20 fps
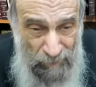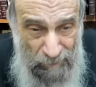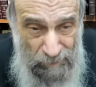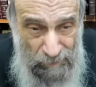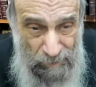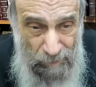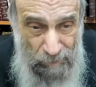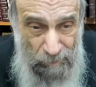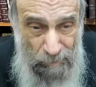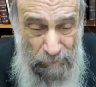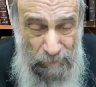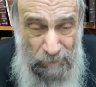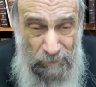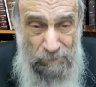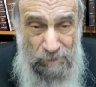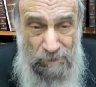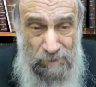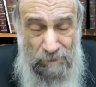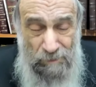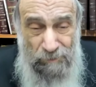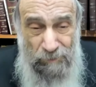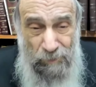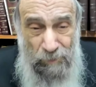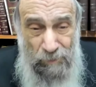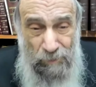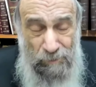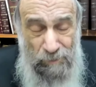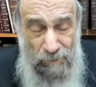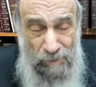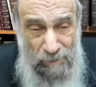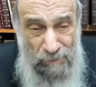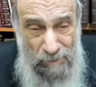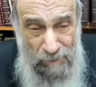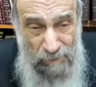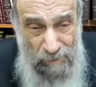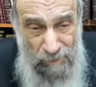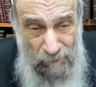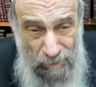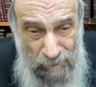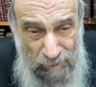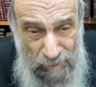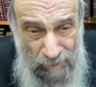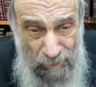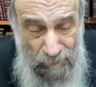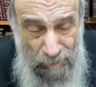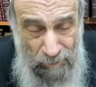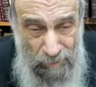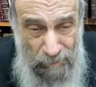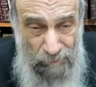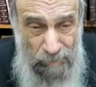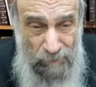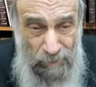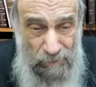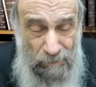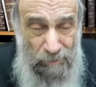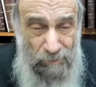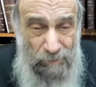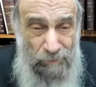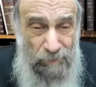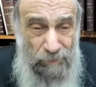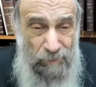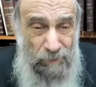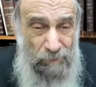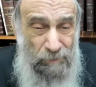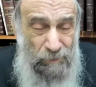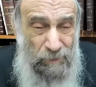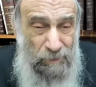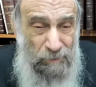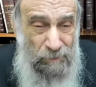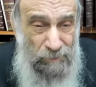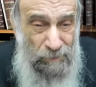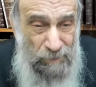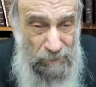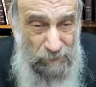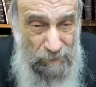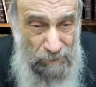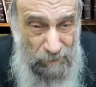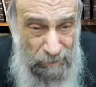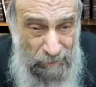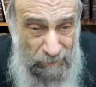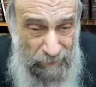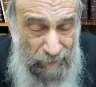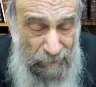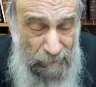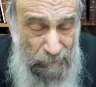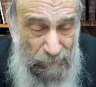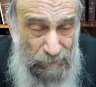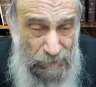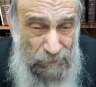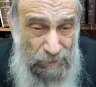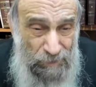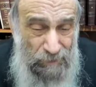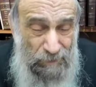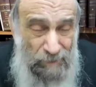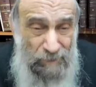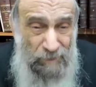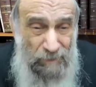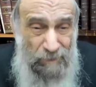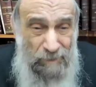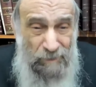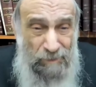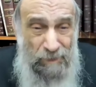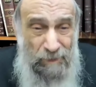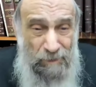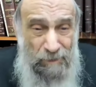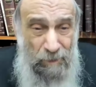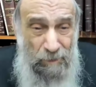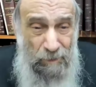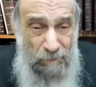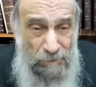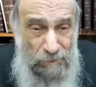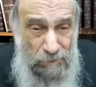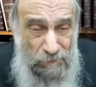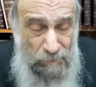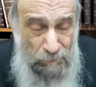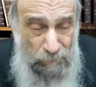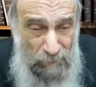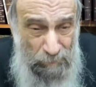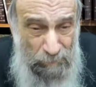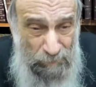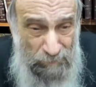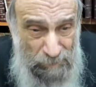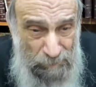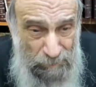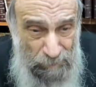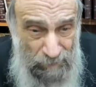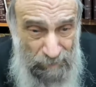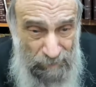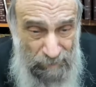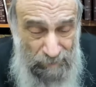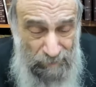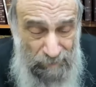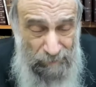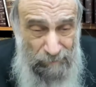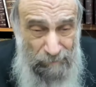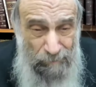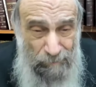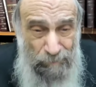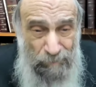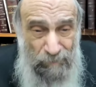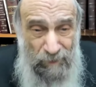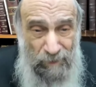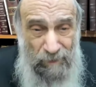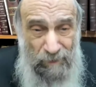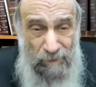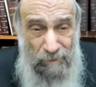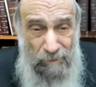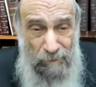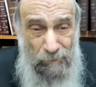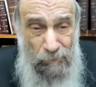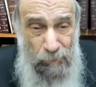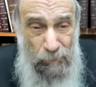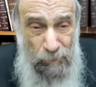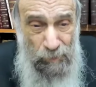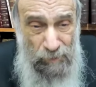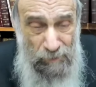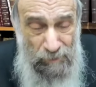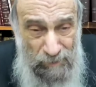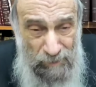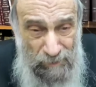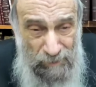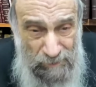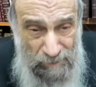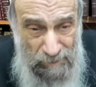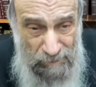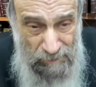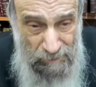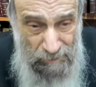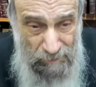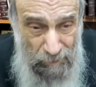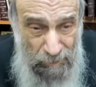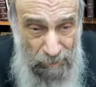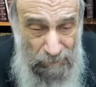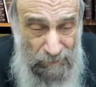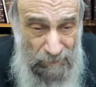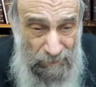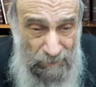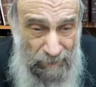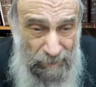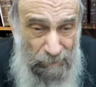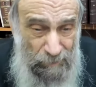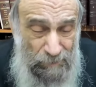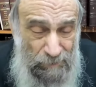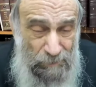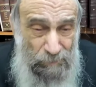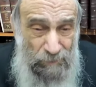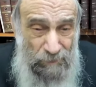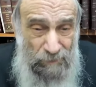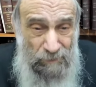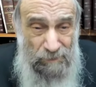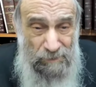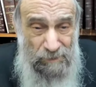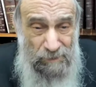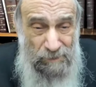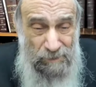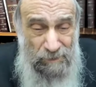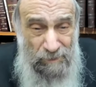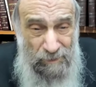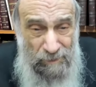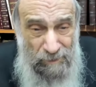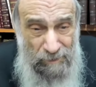So we use it for a language that only Jewish people speak, and therefore it's considered a holy language because